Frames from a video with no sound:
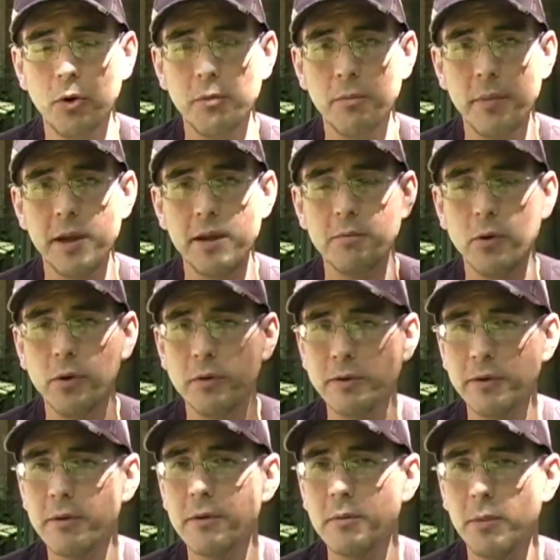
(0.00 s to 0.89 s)
make
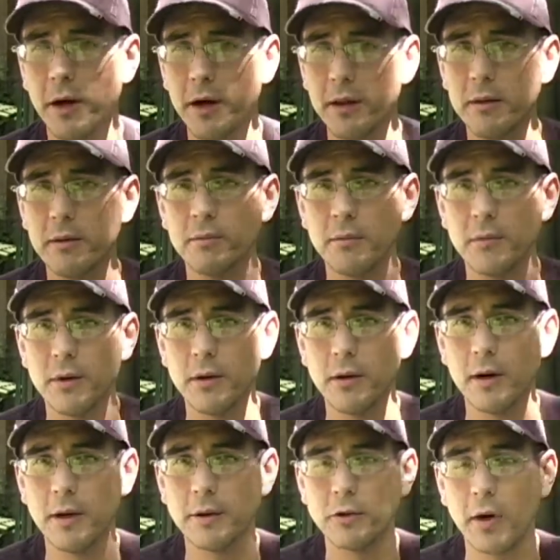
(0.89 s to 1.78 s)
most of their money
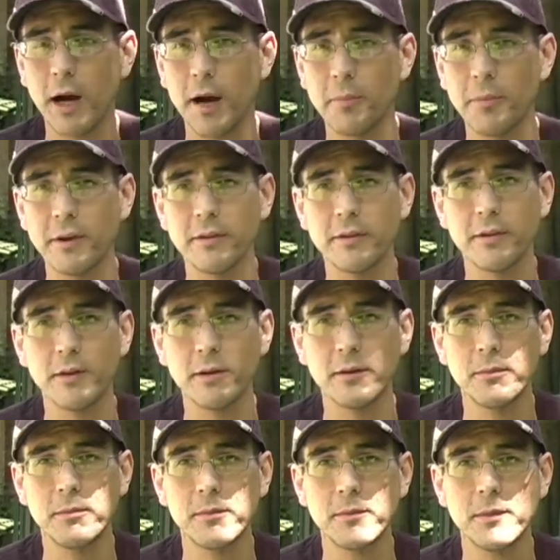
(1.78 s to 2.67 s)
trapping still.